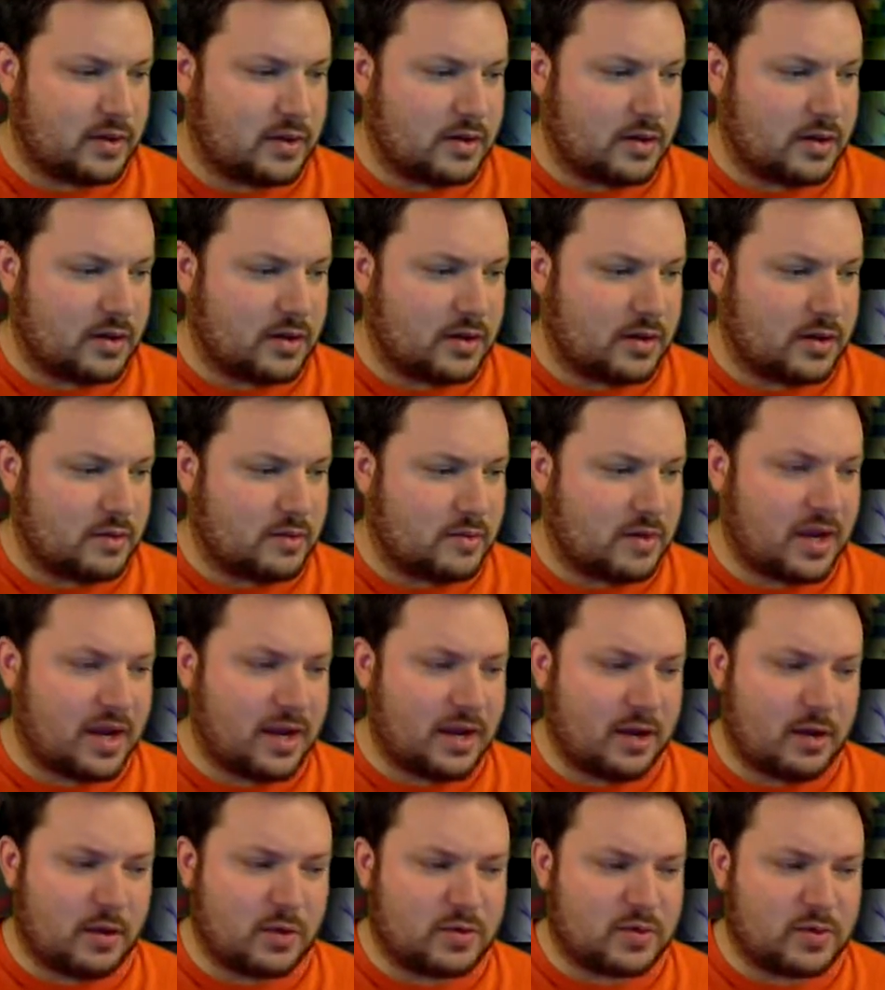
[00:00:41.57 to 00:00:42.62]
Um, but I
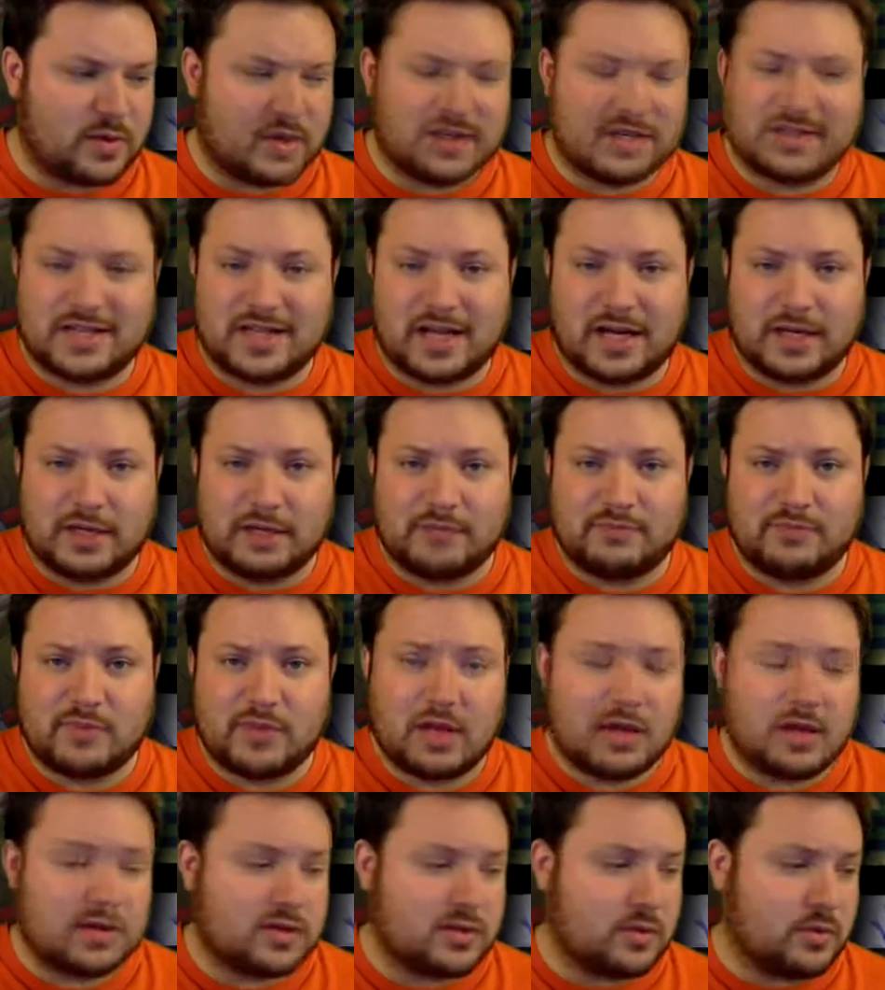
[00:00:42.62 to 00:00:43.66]
always play as Donnie.
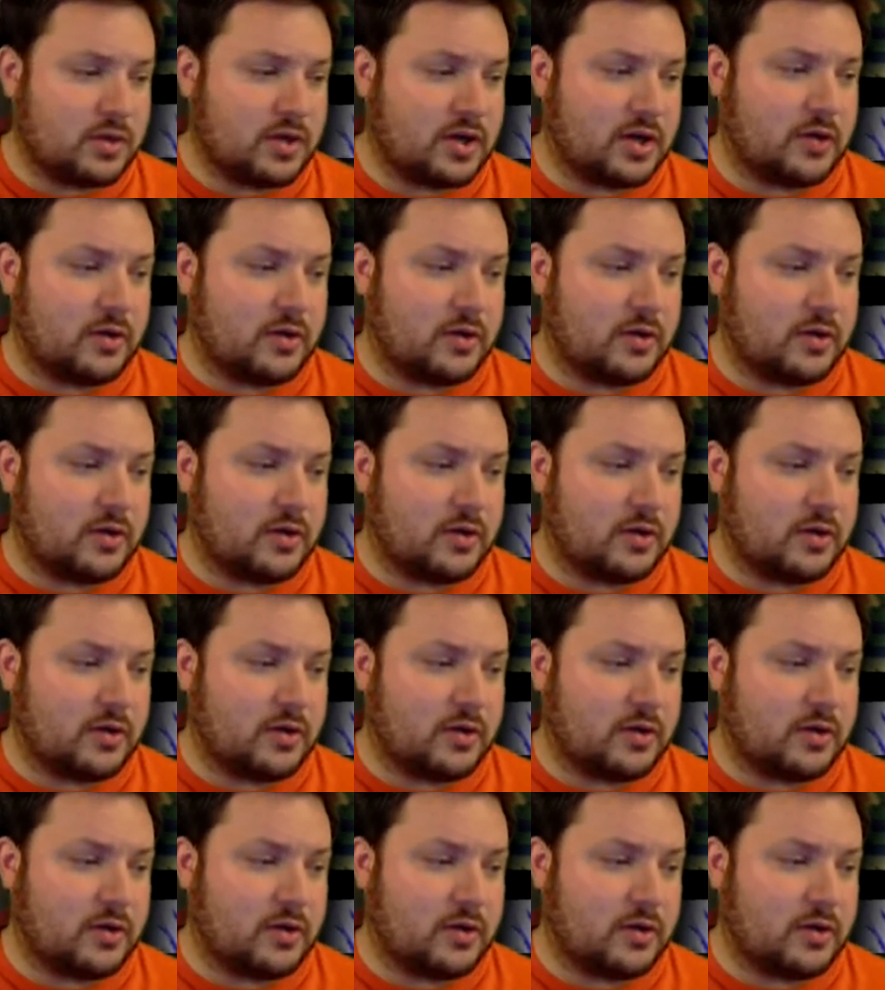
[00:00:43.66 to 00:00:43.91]
So we're going to